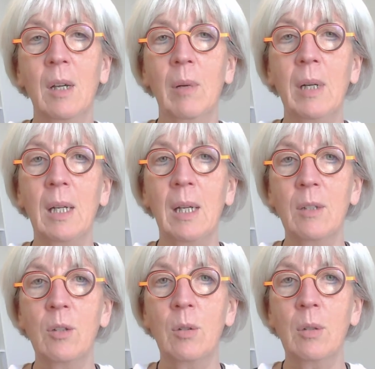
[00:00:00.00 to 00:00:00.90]
when it
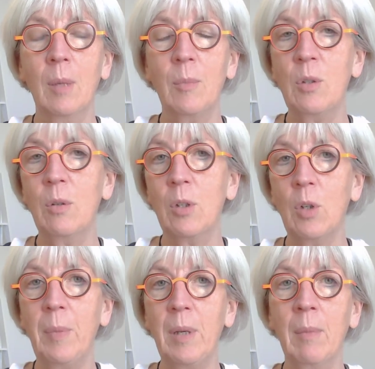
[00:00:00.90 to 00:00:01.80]
comes to the
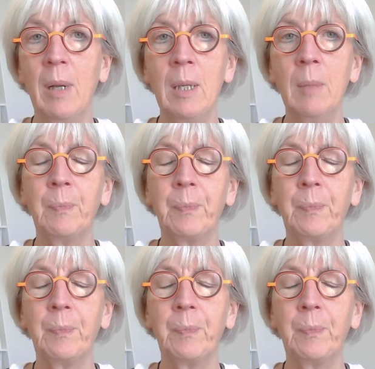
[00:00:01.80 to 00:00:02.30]
topic money,